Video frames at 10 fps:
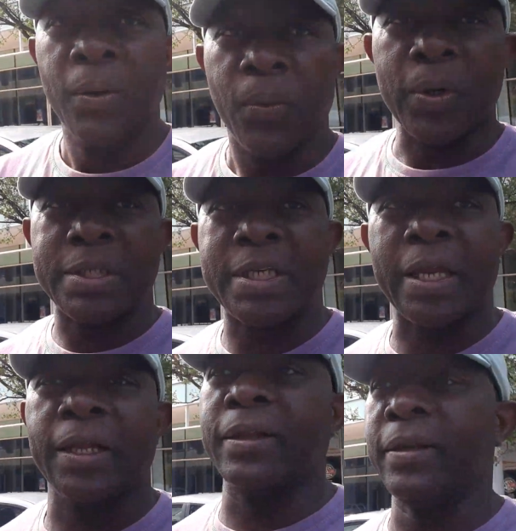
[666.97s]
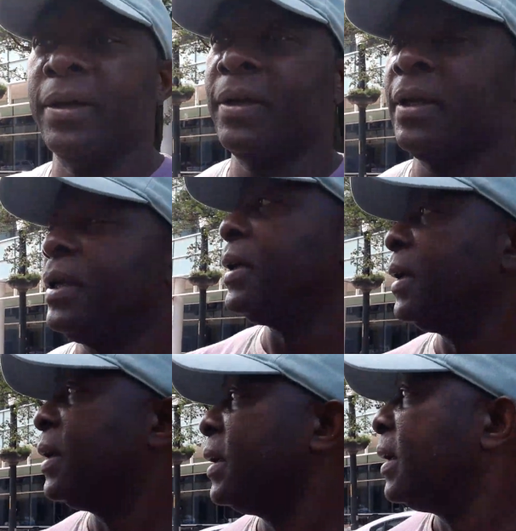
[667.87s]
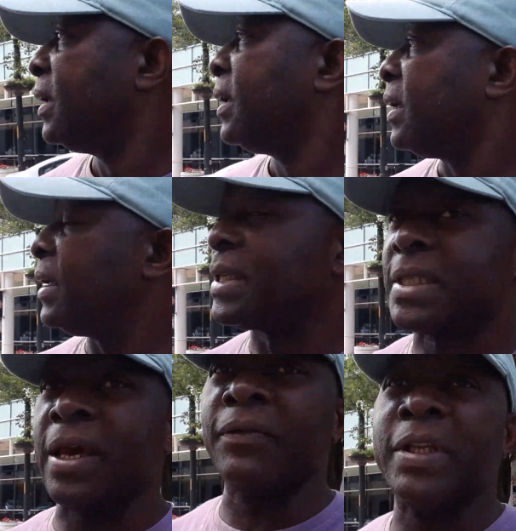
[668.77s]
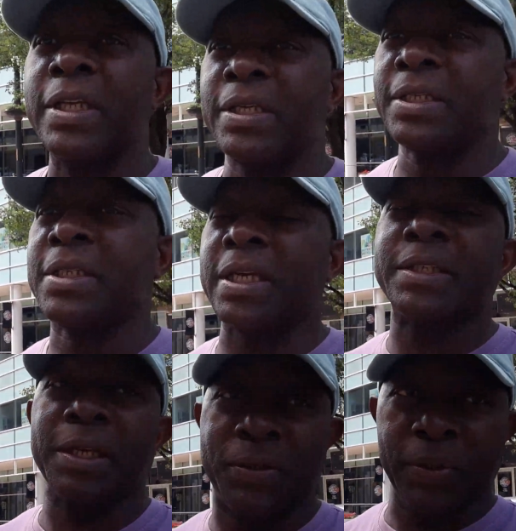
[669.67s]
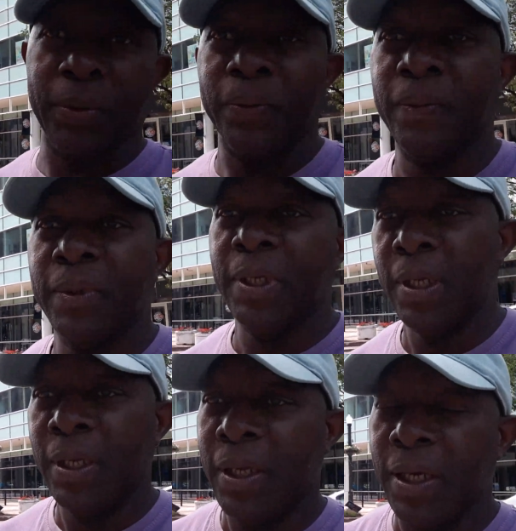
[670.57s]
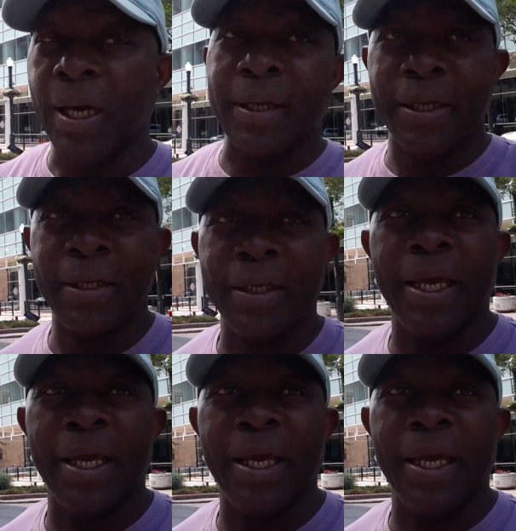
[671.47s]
was settled in 1762. And then in